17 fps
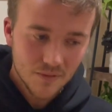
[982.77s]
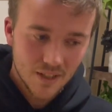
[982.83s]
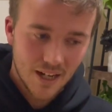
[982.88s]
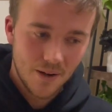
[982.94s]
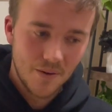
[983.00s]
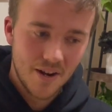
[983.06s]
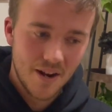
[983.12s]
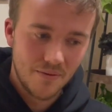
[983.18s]

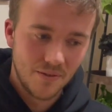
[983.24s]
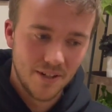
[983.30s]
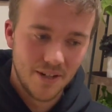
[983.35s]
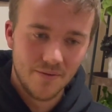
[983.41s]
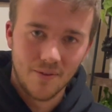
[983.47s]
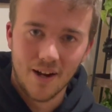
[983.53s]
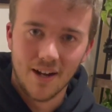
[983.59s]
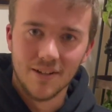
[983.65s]
I would definitely
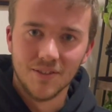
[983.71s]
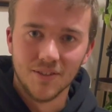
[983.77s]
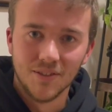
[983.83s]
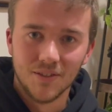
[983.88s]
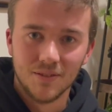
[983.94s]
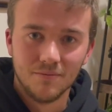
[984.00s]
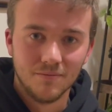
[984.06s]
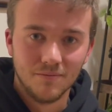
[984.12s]
advise
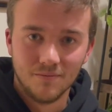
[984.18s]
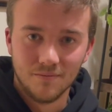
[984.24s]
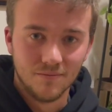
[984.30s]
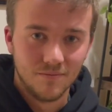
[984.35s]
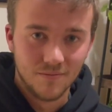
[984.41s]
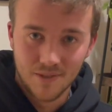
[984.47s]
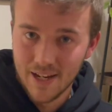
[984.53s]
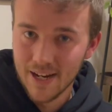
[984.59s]
is
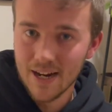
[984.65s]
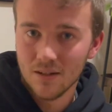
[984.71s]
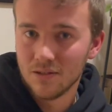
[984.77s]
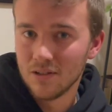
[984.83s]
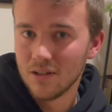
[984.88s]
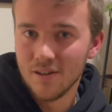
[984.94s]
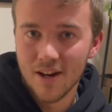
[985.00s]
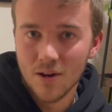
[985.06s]
get out
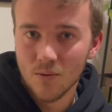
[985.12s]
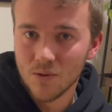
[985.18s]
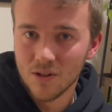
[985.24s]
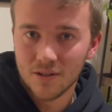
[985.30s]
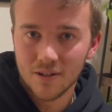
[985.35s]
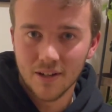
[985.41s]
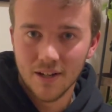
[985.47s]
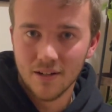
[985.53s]
there and
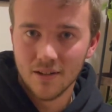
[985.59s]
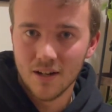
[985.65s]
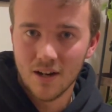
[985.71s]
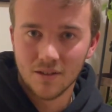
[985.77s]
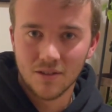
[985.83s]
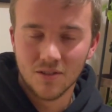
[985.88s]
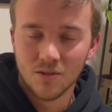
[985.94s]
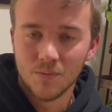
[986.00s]
network and
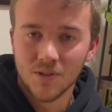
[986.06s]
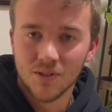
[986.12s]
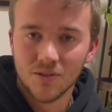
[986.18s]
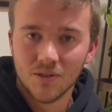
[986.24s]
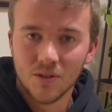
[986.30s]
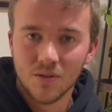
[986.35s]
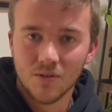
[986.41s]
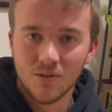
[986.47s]
talk to other
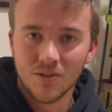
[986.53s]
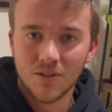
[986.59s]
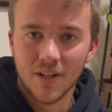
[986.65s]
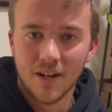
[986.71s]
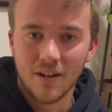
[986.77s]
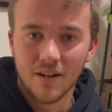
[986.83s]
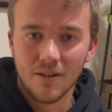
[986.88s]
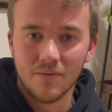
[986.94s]
business owners.
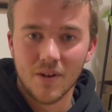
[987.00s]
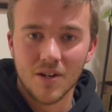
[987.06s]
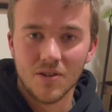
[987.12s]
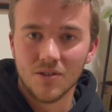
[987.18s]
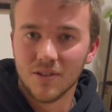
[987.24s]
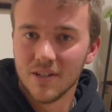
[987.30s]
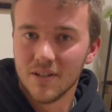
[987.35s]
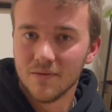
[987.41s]
And
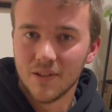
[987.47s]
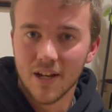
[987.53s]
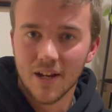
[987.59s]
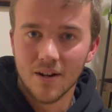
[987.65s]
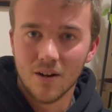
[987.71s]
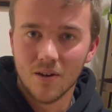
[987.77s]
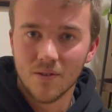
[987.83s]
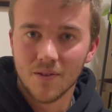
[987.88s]
eventually, if
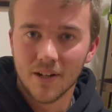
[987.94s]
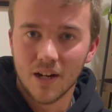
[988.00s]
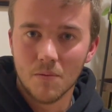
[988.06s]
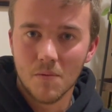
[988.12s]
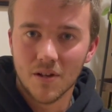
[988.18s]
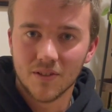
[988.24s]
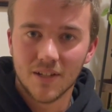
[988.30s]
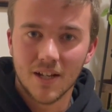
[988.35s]
they are thinking
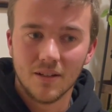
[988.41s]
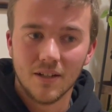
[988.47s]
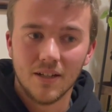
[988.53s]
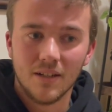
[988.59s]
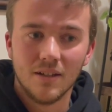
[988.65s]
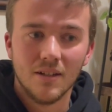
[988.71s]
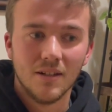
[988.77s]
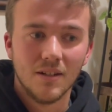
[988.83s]
about
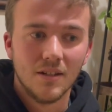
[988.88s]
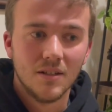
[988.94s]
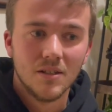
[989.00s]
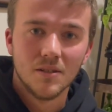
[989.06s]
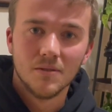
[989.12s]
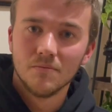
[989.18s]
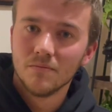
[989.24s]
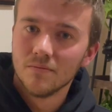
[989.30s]
selling,
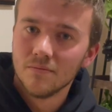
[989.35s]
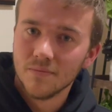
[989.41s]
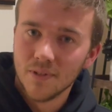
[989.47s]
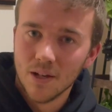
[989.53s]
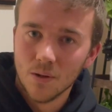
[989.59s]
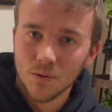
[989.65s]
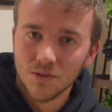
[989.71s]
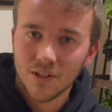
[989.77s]

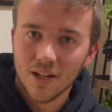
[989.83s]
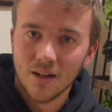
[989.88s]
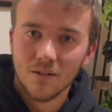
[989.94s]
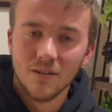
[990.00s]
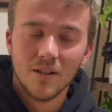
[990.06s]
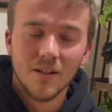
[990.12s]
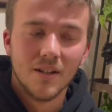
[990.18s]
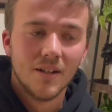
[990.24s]
they will
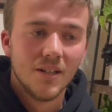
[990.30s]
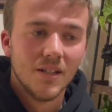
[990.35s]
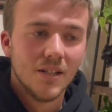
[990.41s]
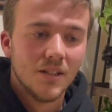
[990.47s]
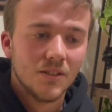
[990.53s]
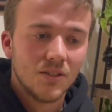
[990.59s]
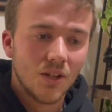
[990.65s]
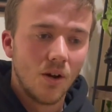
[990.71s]
sell.
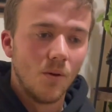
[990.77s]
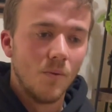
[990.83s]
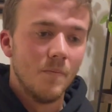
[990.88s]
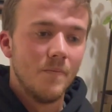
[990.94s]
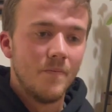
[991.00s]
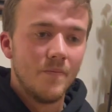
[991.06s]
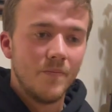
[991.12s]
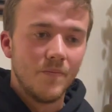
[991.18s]
So
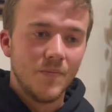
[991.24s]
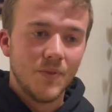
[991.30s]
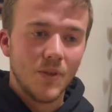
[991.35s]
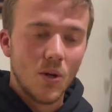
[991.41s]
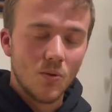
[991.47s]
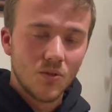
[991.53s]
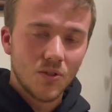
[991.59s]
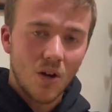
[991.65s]

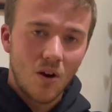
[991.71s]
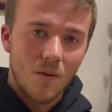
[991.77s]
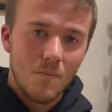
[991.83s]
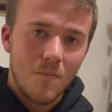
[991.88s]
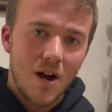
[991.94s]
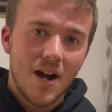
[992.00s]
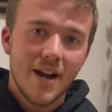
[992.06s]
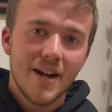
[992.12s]
those are
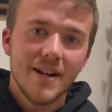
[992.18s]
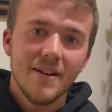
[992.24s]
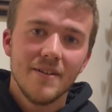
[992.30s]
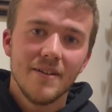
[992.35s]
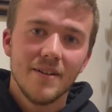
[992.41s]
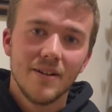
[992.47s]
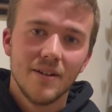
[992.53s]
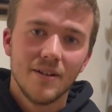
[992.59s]
my
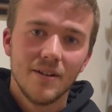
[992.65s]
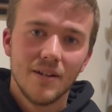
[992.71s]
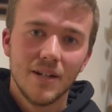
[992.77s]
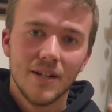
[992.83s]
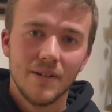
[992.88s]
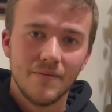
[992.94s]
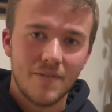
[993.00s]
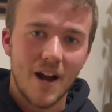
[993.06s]

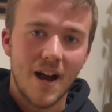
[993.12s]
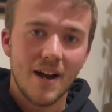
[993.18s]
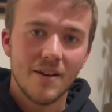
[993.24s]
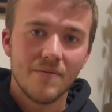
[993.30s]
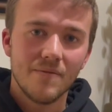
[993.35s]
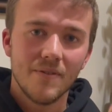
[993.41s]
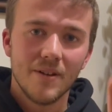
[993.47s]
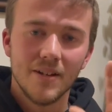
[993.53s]

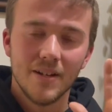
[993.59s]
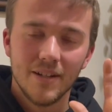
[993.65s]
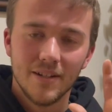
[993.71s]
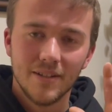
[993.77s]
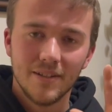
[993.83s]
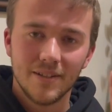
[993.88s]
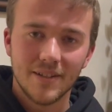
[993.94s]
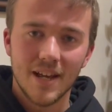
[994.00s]
5
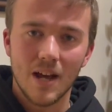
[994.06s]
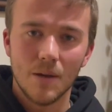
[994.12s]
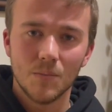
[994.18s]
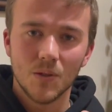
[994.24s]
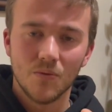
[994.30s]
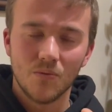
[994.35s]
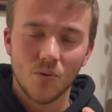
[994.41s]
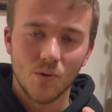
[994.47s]

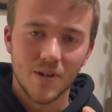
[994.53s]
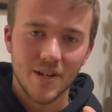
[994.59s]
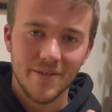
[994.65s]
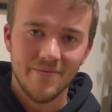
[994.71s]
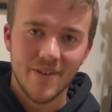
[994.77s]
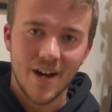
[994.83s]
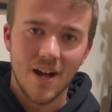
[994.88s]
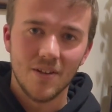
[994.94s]
steps for
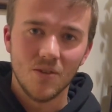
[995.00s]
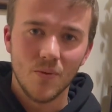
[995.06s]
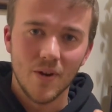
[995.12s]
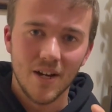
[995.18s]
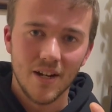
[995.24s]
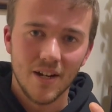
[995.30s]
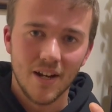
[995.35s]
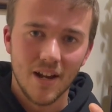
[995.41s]

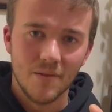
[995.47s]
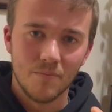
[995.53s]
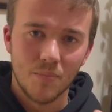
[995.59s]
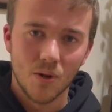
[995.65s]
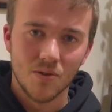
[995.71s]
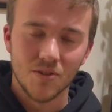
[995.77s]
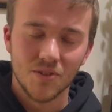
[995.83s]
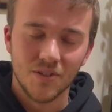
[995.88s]
evaluating and
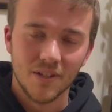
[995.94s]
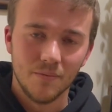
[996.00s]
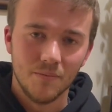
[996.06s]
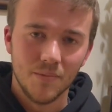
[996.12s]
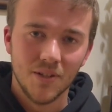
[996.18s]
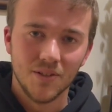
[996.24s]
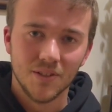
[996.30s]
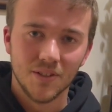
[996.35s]
purchasing
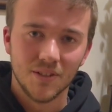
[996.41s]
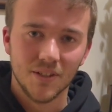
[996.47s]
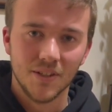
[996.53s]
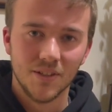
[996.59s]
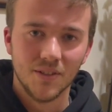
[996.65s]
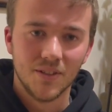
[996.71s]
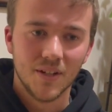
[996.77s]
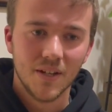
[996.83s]

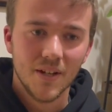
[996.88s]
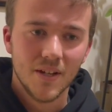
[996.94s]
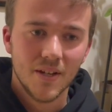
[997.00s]
businesses.